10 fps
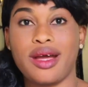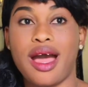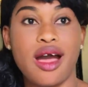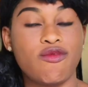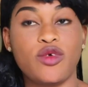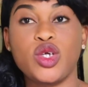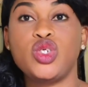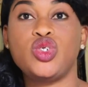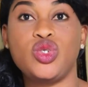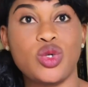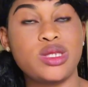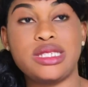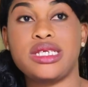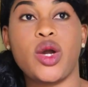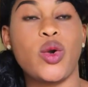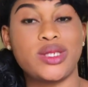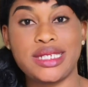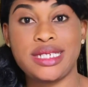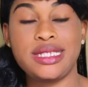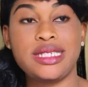Avoid dusty
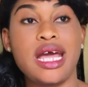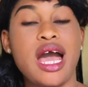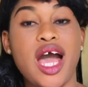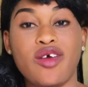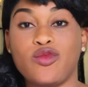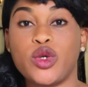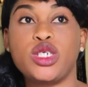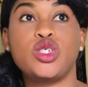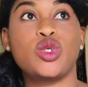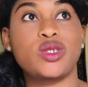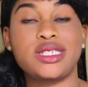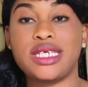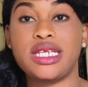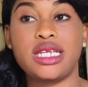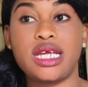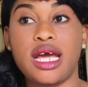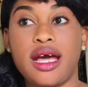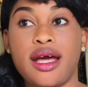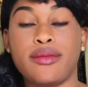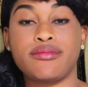curtains. Avoid dusting
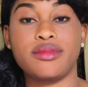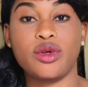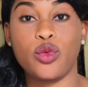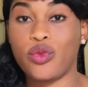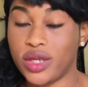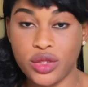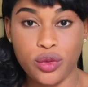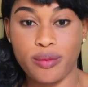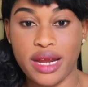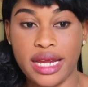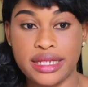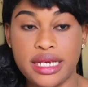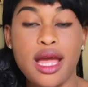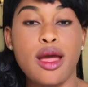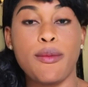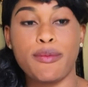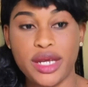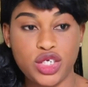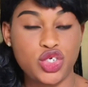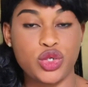window blind.
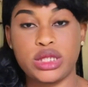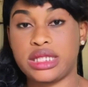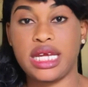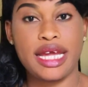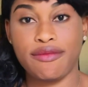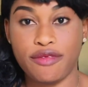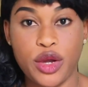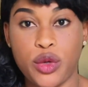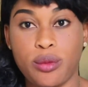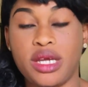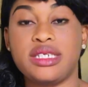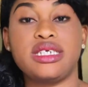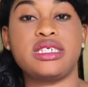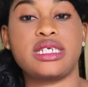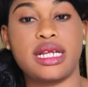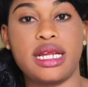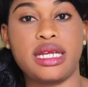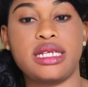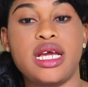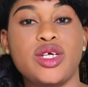Make sure the environment is
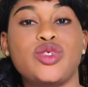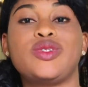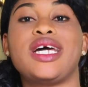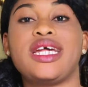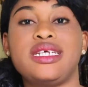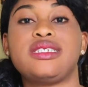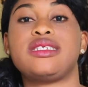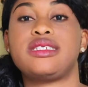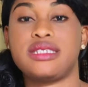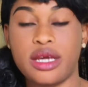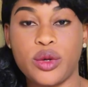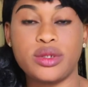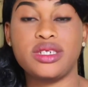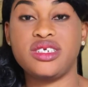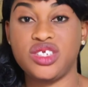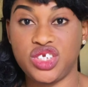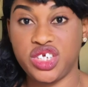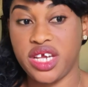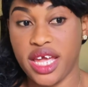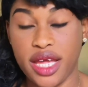clean. So that is the second
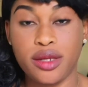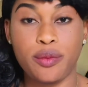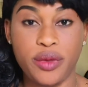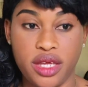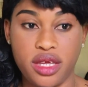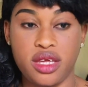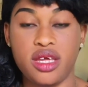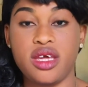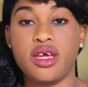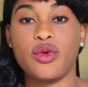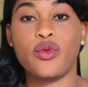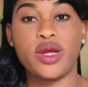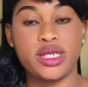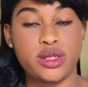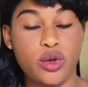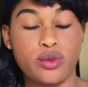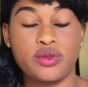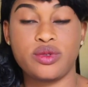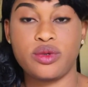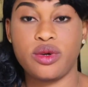GMP when it comes
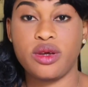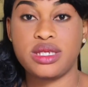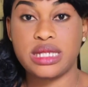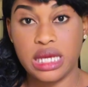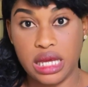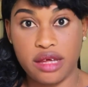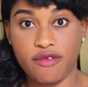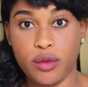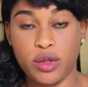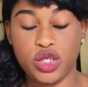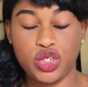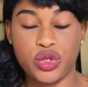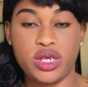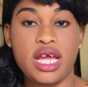to skincare formulation.